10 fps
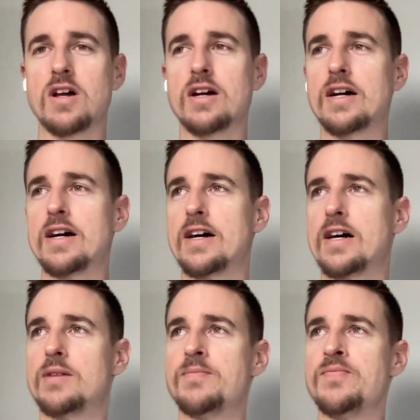
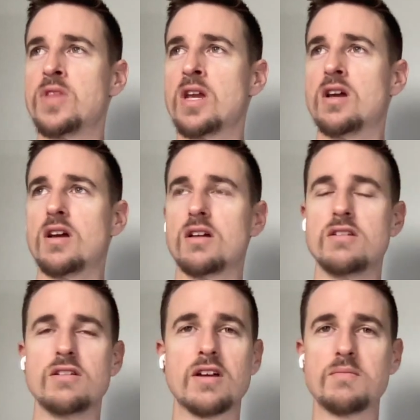
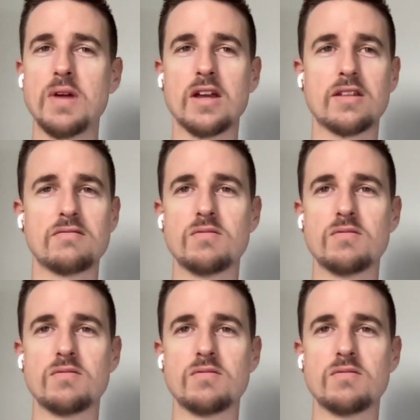You can make,